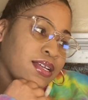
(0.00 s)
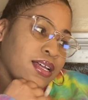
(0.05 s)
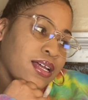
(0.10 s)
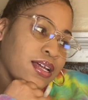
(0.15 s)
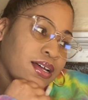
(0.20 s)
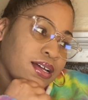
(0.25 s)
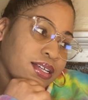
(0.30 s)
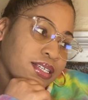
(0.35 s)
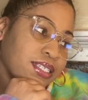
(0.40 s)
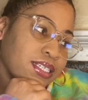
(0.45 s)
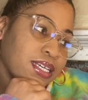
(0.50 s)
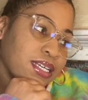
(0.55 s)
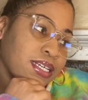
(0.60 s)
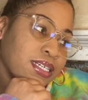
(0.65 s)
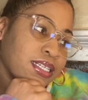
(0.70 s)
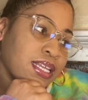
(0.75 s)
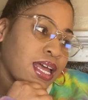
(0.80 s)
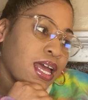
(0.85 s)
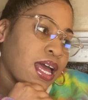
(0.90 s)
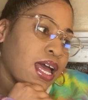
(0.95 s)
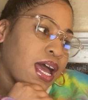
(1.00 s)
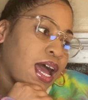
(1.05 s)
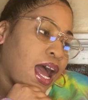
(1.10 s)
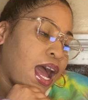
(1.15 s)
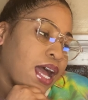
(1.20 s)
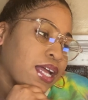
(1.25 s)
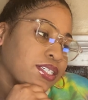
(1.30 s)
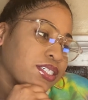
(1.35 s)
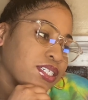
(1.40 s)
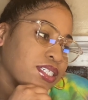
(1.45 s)
how I say this.
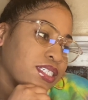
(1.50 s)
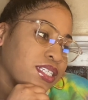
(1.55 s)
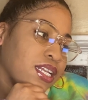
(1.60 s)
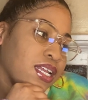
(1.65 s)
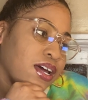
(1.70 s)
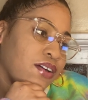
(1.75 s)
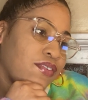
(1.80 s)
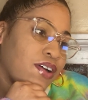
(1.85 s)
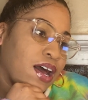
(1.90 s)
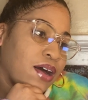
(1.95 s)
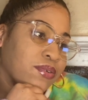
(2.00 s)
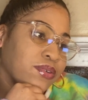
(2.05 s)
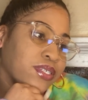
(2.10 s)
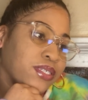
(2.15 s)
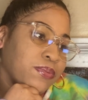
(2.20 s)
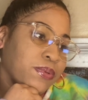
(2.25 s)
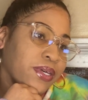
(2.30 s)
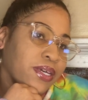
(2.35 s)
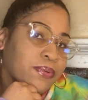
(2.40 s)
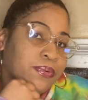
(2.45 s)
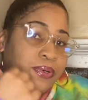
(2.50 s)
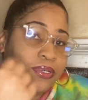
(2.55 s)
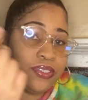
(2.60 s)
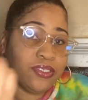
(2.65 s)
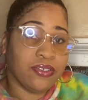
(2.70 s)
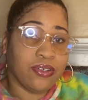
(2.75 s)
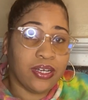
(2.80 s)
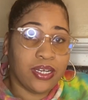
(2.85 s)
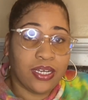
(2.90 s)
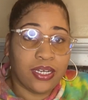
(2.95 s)
I just love how it's being
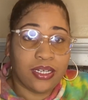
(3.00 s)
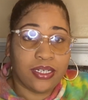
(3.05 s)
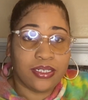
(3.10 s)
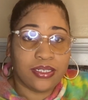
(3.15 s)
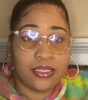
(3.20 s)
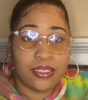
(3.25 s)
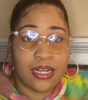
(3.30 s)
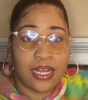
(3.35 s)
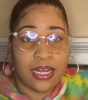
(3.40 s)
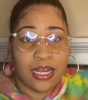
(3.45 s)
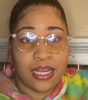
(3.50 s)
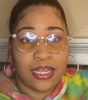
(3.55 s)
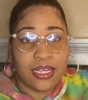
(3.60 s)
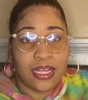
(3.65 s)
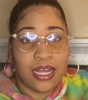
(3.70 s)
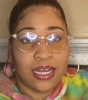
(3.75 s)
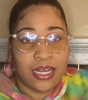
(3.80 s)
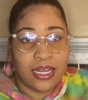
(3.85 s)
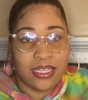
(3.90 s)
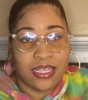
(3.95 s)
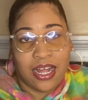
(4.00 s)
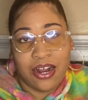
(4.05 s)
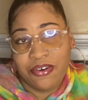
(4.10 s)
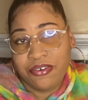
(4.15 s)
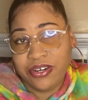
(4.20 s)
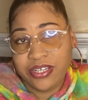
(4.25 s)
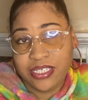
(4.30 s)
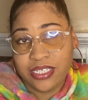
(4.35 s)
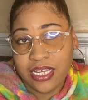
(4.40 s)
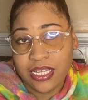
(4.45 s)
portrayed. I got I got I
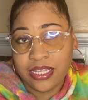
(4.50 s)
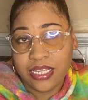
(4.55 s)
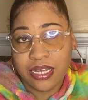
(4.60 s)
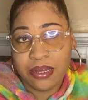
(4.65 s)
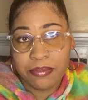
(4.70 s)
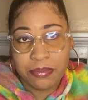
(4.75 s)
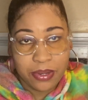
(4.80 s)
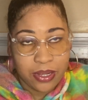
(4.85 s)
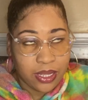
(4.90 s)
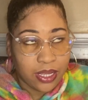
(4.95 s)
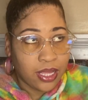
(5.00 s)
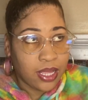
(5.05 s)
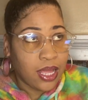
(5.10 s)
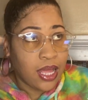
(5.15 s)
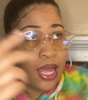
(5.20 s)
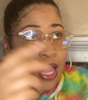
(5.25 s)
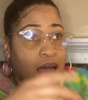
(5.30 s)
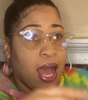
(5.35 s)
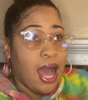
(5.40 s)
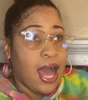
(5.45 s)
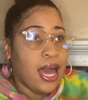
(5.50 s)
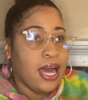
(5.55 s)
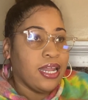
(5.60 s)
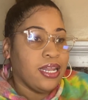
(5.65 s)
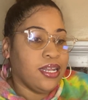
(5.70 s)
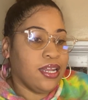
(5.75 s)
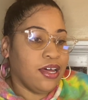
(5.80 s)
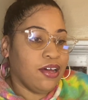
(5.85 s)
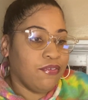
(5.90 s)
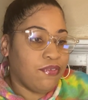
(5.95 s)
already said that, but I
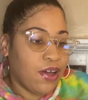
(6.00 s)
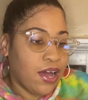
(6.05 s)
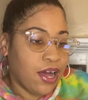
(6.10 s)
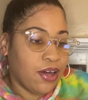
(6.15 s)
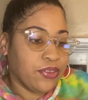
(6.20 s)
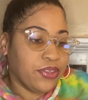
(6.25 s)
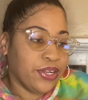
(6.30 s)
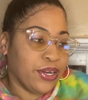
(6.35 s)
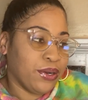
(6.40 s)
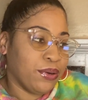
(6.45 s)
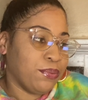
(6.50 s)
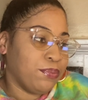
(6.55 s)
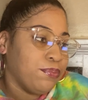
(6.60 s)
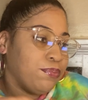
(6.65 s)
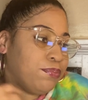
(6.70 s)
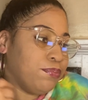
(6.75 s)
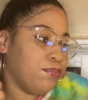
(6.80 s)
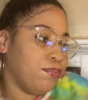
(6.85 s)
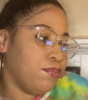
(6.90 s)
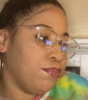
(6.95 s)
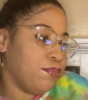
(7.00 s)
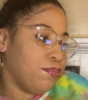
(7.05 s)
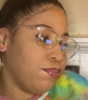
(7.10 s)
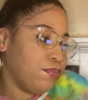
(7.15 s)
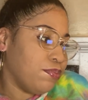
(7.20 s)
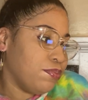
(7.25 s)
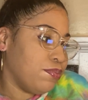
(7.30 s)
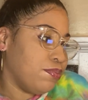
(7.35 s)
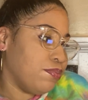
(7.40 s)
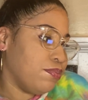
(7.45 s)
love how they're
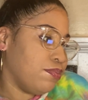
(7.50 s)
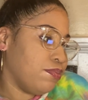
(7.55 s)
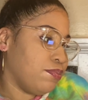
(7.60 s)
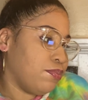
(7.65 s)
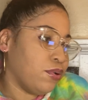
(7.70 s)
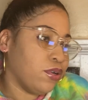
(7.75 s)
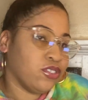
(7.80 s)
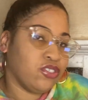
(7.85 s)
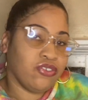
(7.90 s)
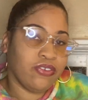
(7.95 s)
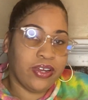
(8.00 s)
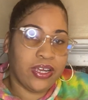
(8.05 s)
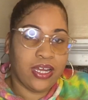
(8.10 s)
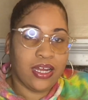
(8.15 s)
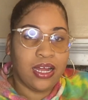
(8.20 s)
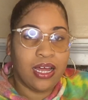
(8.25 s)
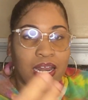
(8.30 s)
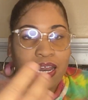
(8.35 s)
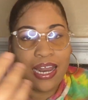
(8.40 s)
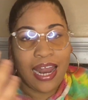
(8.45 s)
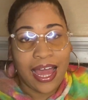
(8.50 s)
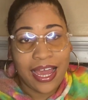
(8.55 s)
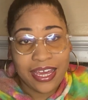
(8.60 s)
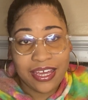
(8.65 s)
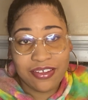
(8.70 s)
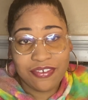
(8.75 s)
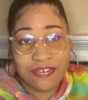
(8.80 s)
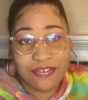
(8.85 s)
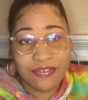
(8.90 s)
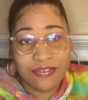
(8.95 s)
portraying her
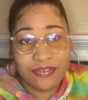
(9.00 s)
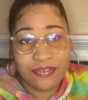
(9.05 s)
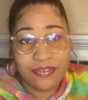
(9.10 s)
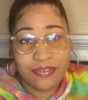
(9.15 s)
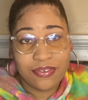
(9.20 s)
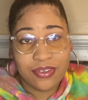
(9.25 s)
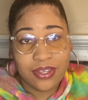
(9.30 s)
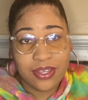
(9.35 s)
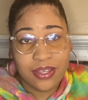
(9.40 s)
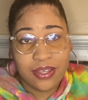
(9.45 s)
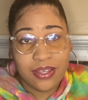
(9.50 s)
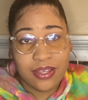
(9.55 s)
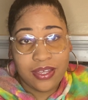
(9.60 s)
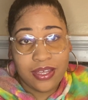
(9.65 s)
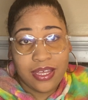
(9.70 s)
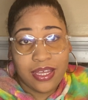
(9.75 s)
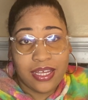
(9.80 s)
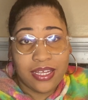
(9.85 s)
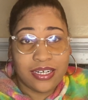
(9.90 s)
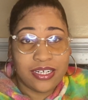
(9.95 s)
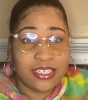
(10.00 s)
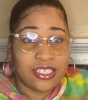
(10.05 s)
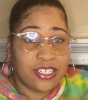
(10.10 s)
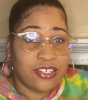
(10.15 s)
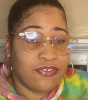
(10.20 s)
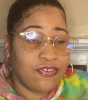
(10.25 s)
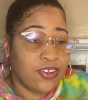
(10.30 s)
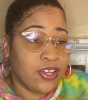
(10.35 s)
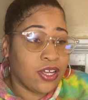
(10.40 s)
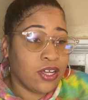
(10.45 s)
life in
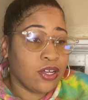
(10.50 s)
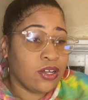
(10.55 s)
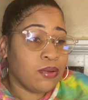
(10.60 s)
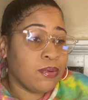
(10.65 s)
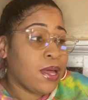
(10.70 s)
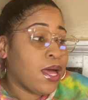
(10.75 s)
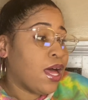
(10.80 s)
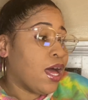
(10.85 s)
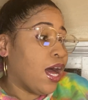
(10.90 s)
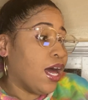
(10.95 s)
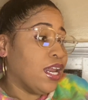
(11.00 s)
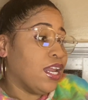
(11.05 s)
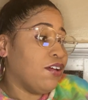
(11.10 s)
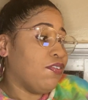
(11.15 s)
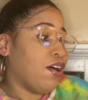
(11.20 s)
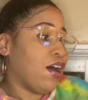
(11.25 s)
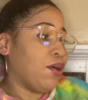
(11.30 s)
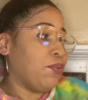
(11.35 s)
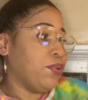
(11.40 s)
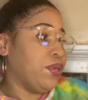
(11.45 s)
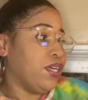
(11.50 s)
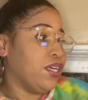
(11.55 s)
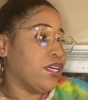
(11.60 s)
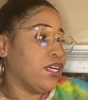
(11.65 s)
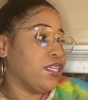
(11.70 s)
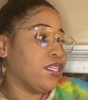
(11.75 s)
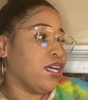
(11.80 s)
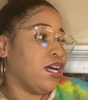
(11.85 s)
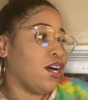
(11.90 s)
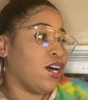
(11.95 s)
this film. I love how we
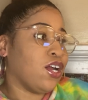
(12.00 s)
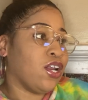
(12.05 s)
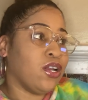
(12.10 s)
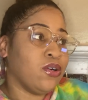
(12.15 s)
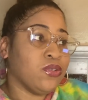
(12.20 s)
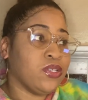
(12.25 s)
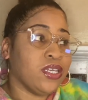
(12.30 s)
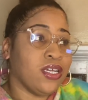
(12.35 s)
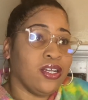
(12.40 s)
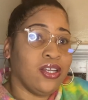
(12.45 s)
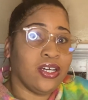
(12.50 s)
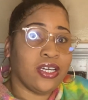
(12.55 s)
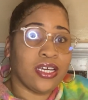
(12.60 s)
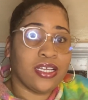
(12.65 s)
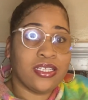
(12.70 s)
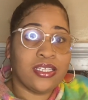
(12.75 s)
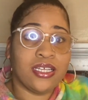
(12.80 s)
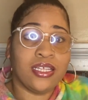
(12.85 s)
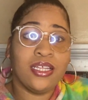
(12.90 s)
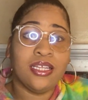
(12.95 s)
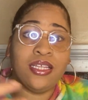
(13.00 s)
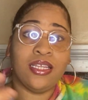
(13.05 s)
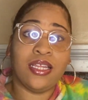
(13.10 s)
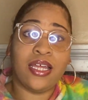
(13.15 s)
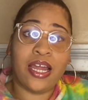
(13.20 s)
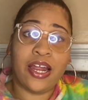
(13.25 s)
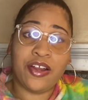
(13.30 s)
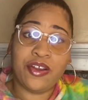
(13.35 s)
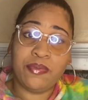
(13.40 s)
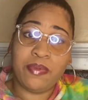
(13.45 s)
get a closer look into
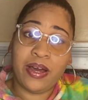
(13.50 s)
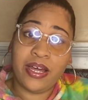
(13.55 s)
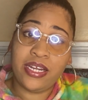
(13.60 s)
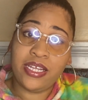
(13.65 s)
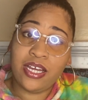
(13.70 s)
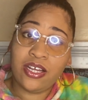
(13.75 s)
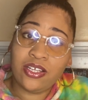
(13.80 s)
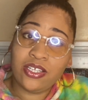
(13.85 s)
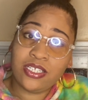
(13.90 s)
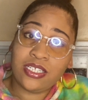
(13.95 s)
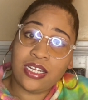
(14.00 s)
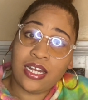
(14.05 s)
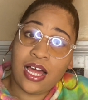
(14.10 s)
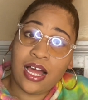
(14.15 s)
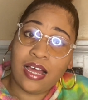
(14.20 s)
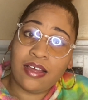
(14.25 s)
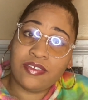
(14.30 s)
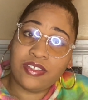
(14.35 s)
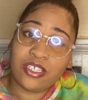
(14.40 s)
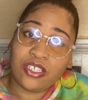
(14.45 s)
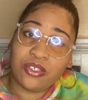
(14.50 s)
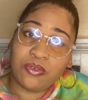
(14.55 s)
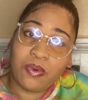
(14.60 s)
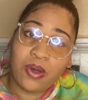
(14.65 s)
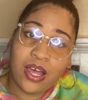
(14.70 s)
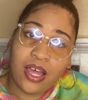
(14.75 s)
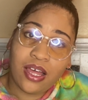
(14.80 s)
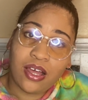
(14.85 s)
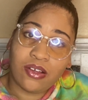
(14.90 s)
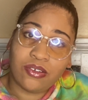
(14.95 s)
everybody else's lives as
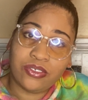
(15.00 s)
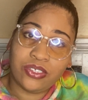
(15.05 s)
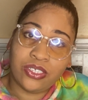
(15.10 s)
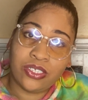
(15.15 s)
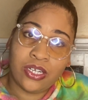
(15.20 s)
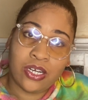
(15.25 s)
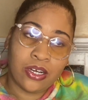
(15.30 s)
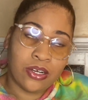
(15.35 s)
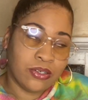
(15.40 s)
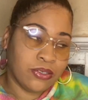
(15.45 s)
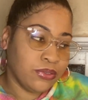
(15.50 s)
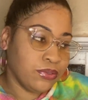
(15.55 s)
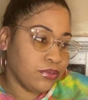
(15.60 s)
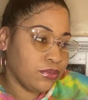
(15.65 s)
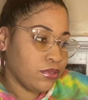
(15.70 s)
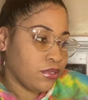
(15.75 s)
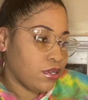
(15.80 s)
well, you know?